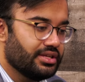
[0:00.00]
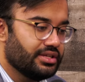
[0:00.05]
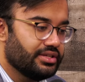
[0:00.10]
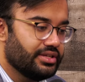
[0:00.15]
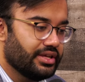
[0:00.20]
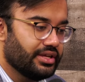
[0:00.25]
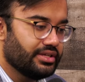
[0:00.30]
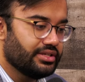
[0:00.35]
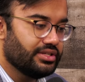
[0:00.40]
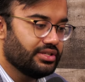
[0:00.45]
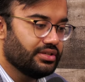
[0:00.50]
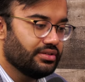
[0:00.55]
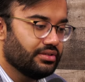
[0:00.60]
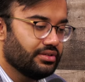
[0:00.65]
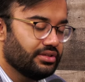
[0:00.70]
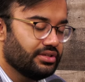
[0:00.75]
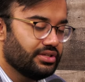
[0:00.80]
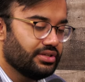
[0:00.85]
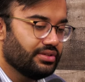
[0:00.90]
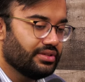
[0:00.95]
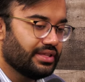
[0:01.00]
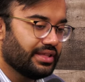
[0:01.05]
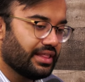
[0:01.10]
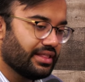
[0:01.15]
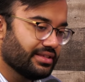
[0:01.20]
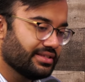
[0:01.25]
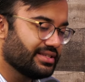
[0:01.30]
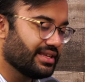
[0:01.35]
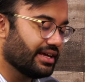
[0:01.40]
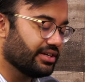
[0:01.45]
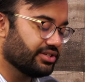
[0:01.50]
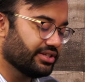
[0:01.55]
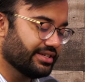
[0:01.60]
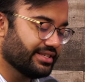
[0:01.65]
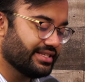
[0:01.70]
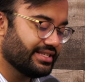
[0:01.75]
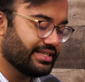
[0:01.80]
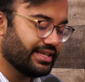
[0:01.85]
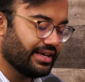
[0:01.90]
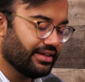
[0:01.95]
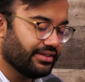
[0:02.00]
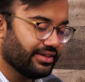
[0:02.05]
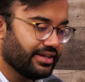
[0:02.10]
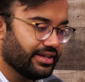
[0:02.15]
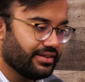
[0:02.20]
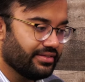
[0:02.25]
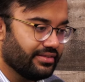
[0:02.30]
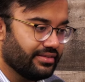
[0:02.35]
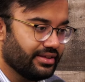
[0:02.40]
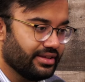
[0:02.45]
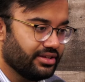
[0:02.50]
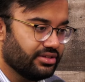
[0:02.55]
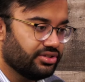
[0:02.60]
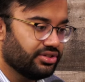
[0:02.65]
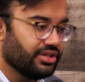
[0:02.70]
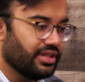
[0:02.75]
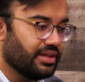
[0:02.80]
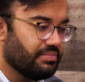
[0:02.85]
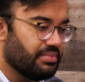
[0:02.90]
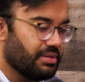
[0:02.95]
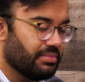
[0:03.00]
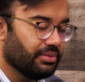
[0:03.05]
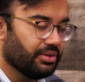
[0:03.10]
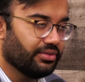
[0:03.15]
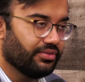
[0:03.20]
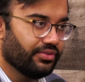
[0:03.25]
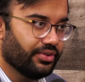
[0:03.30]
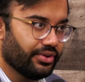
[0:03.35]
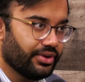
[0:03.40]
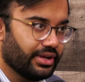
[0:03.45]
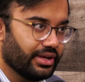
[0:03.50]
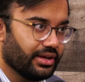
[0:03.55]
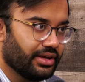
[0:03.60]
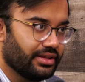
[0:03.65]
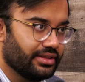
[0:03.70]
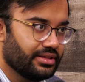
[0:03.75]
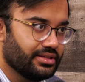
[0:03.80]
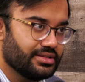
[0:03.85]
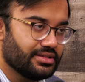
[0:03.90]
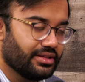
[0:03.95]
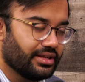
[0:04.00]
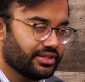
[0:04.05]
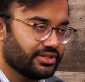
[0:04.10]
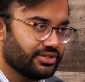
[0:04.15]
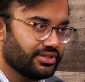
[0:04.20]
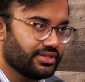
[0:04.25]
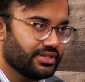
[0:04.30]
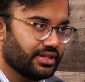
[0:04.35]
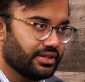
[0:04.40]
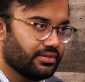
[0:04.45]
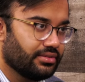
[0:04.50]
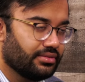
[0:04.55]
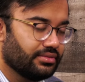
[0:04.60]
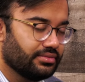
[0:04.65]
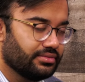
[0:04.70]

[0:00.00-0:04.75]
Do you think this is actually a salient issue that people are voting on this election cycle?